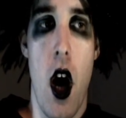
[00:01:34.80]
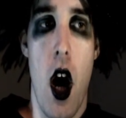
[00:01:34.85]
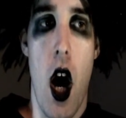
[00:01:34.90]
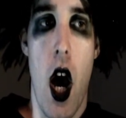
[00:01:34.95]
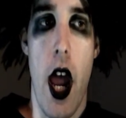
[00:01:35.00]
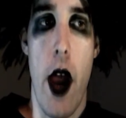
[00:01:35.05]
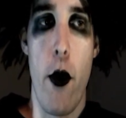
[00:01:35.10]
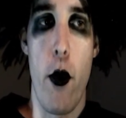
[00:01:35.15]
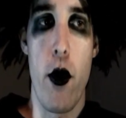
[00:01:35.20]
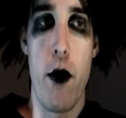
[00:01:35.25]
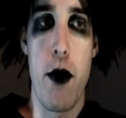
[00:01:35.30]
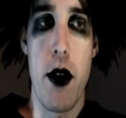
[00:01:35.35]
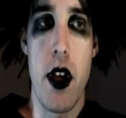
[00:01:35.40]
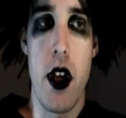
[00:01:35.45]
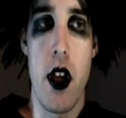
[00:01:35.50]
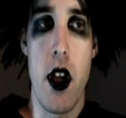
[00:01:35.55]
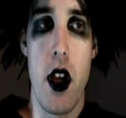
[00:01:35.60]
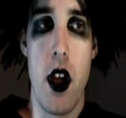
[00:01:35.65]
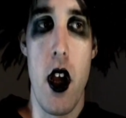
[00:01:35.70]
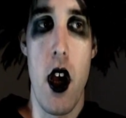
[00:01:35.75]
I would
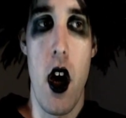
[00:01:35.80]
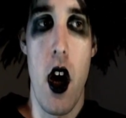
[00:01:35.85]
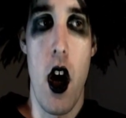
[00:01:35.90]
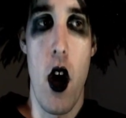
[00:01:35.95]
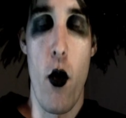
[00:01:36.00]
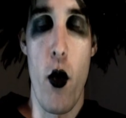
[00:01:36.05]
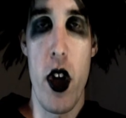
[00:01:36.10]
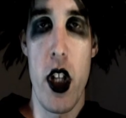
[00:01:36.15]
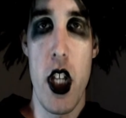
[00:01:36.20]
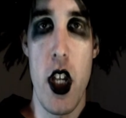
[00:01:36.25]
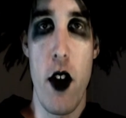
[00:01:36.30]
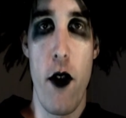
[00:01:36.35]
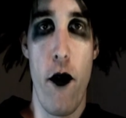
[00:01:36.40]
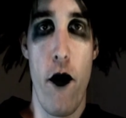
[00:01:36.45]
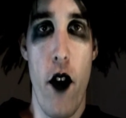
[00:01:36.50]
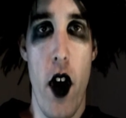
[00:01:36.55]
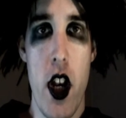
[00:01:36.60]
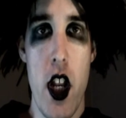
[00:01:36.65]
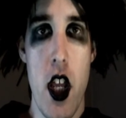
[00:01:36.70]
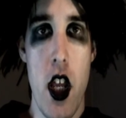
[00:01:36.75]
be a really
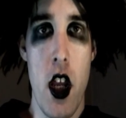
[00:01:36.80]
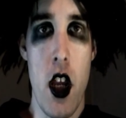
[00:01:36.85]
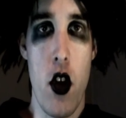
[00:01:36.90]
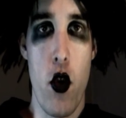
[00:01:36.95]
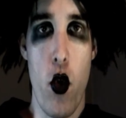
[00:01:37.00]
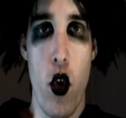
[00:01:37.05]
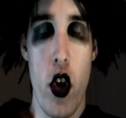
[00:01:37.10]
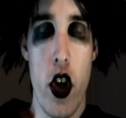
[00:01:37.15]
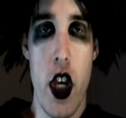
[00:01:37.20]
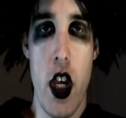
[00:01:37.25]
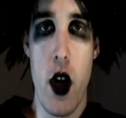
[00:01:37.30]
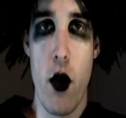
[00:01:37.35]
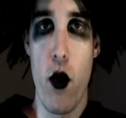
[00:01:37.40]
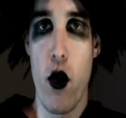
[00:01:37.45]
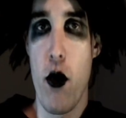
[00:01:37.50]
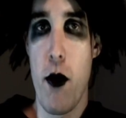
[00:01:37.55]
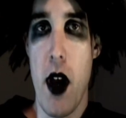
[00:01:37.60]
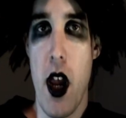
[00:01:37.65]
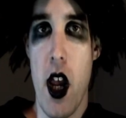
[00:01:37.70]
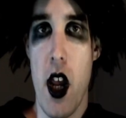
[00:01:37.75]
funny, quirky
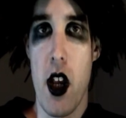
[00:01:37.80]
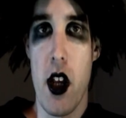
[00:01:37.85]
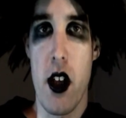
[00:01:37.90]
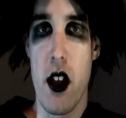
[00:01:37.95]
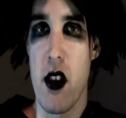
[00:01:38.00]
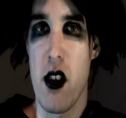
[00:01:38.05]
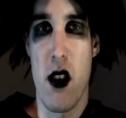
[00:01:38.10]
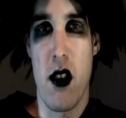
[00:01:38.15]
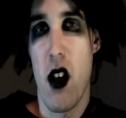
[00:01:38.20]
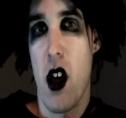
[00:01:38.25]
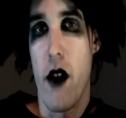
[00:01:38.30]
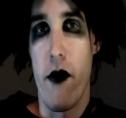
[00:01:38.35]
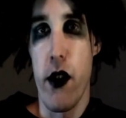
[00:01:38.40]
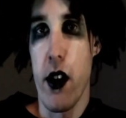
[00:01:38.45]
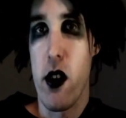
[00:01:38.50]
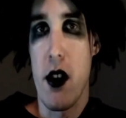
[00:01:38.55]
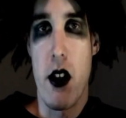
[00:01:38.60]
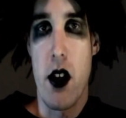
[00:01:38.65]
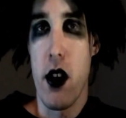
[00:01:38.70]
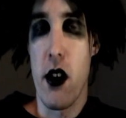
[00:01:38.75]
roommate because
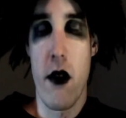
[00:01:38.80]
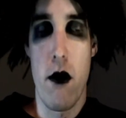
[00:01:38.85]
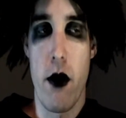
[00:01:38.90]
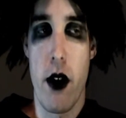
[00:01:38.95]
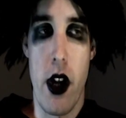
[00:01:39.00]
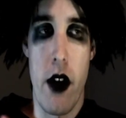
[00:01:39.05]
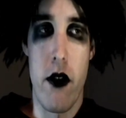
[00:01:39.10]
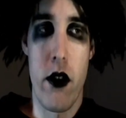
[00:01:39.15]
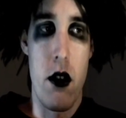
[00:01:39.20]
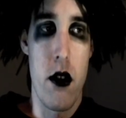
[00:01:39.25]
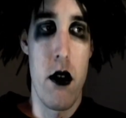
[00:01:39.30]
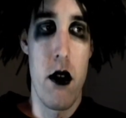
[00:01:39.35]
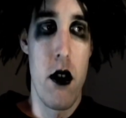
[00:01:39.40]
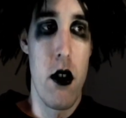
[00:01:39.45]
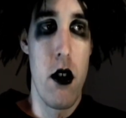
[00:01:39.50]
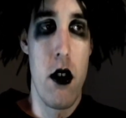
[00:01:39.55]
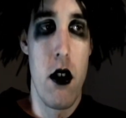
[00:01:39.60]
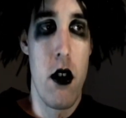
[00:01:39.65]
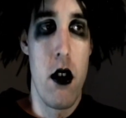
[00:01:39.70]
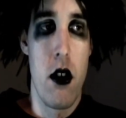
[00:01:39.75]
obviously, whatever,
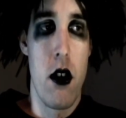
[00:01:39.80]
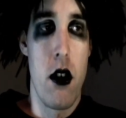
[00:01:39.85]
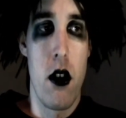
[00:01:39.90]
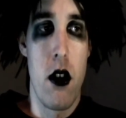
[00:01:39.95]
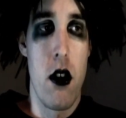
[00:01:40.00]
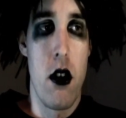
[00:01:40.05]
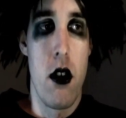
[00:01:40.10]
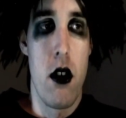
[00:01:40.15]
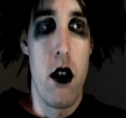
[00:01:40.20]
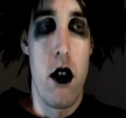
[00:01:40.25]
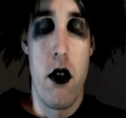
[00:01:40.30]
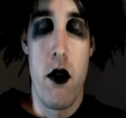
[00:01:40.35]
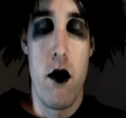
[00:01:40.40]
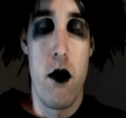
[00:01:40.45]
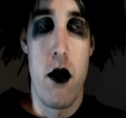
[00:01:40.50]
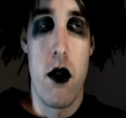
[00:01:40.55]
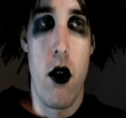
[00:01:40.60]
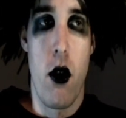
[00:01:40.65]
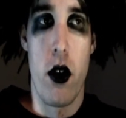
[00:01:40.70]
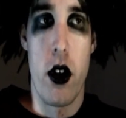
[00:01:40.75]

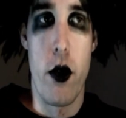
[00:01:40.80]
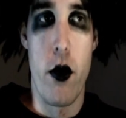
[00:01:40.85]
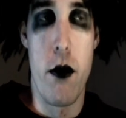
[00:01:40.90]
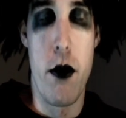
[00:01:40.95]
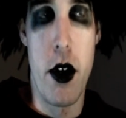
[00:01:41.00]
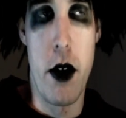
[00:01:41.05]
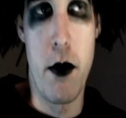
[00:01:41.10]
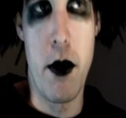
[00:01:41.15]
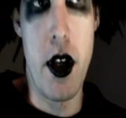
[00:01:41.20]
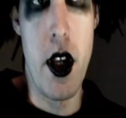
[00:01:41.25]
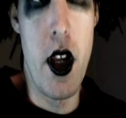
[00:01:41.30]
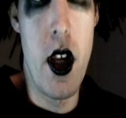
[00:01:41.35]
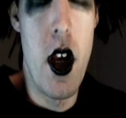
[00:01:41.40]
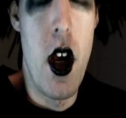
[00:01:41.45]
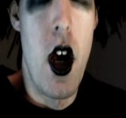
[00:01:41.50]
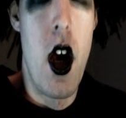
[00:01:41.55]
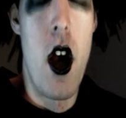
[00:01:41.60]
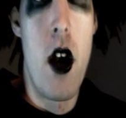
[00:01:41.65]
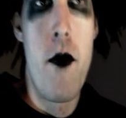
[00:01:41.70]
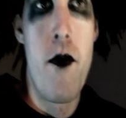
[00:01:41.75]
you totally would pick me.
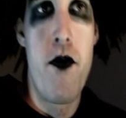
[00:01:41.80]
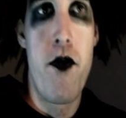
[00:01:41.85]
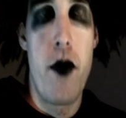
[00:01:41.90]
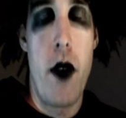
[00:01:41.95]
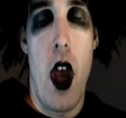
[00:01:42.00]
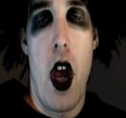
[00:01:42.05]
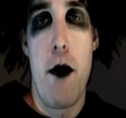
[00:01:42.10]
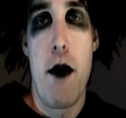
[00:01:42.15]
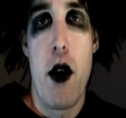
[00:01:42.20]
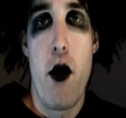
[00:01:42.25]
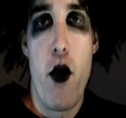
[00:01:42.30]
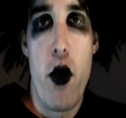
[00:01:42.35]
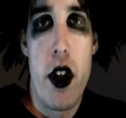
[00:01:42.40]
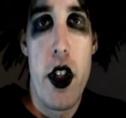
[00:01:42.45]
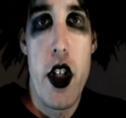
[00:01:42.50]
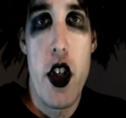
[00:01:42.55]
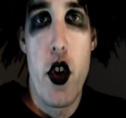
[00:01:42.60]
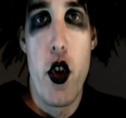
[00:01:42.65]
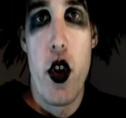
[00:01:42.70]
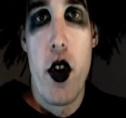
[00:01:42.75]
I'd be
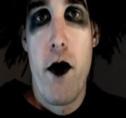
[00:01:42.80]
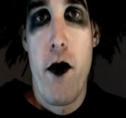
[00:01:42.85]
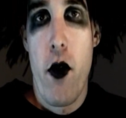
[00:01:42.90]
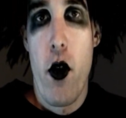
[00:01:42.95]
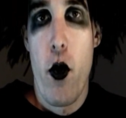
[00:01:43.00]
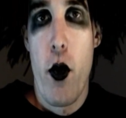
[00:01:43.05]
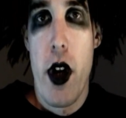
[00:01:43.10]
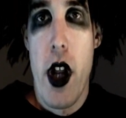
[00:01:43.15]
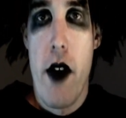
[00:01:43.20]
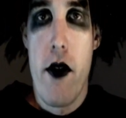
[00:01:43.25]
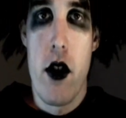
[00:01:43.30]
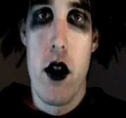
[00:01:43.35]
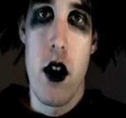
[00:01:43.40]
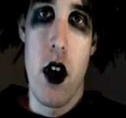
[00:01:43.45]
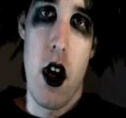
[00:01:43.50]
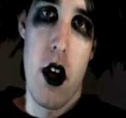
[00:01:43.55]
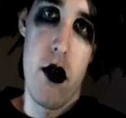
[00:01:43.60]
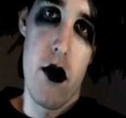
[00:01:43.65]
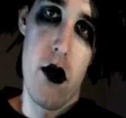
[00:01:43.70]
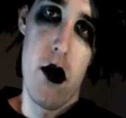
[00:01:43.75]
really good for whatever
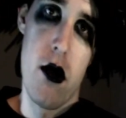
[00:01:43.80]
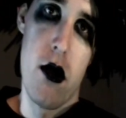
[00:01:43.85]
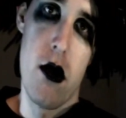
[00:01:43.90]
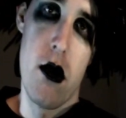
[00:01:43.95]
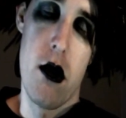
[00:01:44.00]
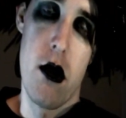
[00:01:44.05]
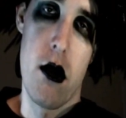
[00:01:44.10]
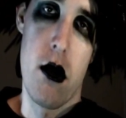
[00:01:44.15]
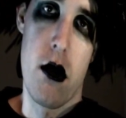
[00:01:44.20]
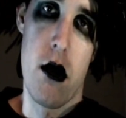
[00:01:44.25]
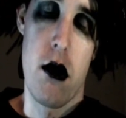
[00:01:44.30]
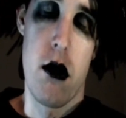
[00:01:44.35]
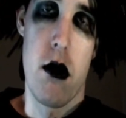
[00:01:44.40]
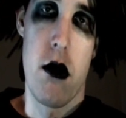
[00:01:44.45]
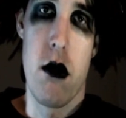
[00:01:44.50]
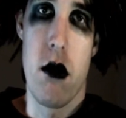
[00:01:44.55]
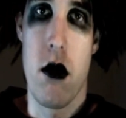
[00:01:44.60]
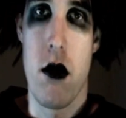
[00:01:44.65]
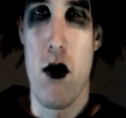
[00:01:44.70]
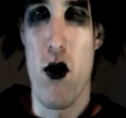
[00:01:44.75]
other
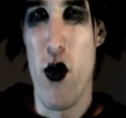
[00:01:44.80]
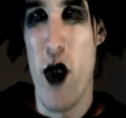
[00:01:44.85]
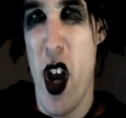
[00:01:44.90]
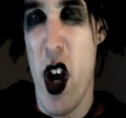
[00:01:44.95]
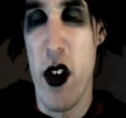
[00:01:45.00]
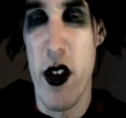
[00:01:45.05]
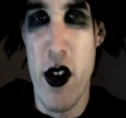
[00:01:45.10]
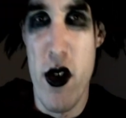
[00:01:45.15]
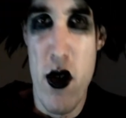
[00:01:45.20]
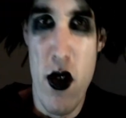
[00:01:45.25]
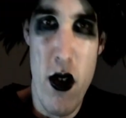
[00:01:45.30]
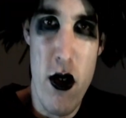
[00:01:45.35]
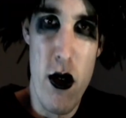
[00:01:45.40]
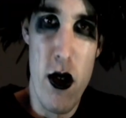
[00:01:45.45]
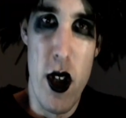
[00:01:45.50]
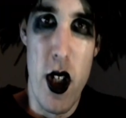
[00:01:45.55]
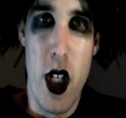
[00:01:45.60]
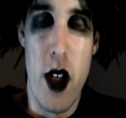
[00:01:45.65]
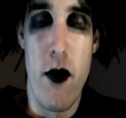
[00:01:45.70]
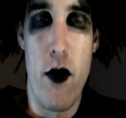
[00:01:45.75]
reality show you're
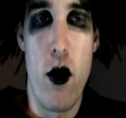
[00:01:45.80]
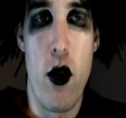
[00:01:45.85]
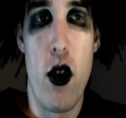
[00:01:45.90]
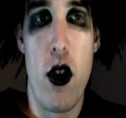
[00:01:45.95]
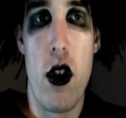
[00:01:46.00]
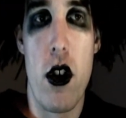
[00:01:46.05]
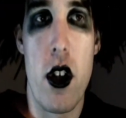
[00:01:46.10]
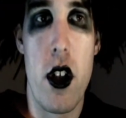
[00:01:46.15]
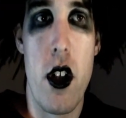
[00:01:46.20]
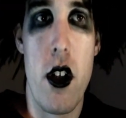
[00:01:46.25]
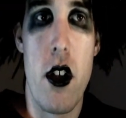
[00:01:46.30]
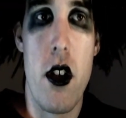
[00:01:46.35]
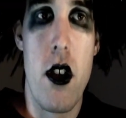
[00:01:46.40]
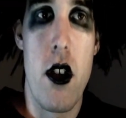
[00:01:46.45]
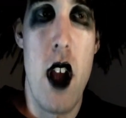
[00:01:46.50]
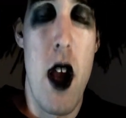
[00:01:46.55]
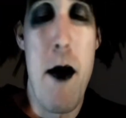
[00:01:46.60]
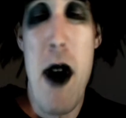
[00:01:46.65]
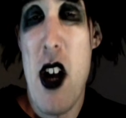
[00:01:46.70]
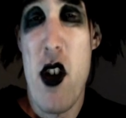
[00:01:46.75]
looking for,
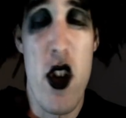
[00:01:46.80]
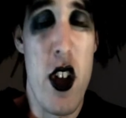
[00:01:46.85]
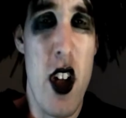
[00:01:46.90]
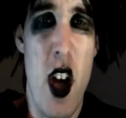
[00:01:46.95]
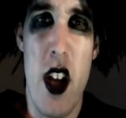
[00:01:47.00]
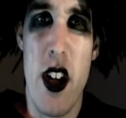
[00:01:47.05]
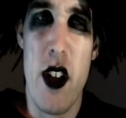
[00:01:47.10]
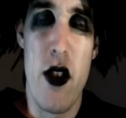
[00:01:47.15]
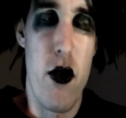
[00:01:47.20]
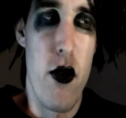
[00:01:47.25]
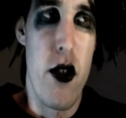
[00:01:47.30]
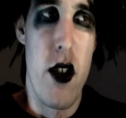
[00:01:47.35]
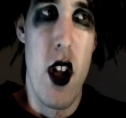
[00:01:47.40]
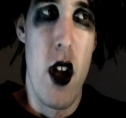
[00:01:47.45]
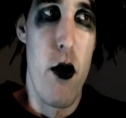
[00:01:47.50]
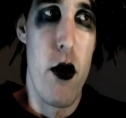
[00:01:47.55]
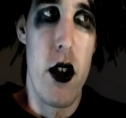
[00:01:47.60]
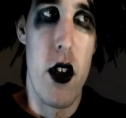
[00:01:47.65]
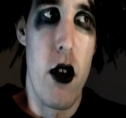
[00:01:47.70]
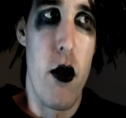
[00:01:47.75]
because I'm actually not interested. I
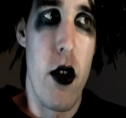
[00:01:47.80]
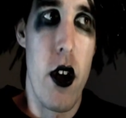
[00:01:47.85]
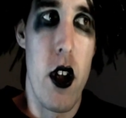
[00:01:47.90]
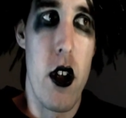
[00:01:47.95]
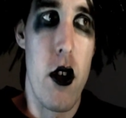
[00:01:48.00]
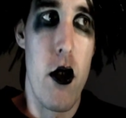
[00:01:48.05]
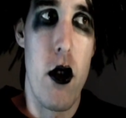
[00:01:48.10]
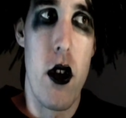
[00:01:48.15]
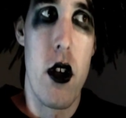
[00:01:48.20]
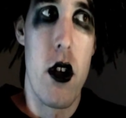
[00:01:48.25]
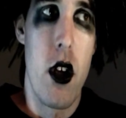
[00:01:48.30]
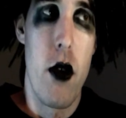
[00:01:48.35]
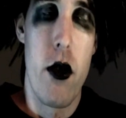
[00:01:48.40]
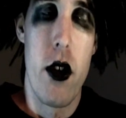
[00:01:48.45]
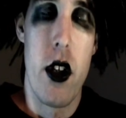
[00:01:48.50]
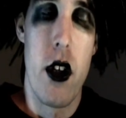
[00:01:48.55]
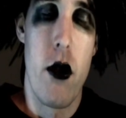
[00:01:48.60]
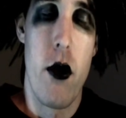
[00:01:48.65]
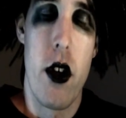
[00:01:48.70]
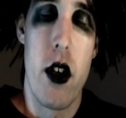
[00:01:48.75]
really don't want to do it. I
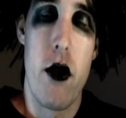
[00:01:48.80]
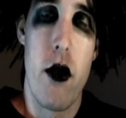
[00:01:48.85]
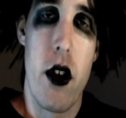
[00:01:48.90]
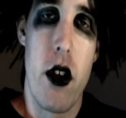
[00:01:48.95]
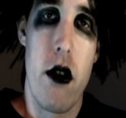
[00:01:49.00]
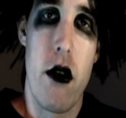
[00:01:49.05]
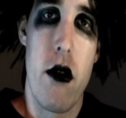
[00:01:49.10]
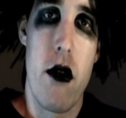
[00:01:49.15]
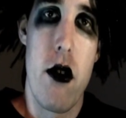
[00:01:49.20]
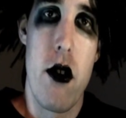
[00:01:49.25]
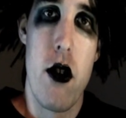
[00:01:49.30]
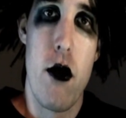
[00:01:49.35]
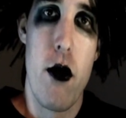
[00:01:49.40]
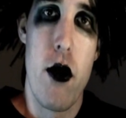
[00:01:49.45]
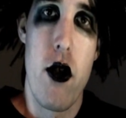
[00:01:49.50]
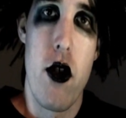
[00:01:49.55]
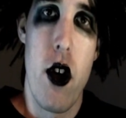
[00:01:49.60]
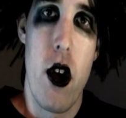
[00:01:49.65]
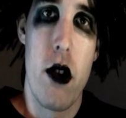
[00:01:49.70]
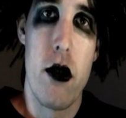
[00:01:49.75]
really don't want to do any of your
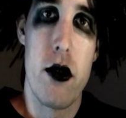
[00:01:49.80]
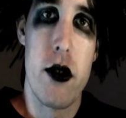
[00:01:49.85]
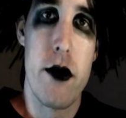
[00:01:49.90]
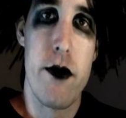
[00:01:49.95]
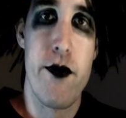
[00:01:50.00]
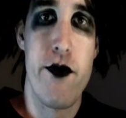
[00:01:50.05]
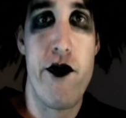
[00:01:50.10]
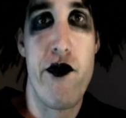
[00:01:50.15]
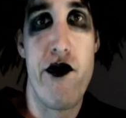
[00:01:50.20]
stupid shows.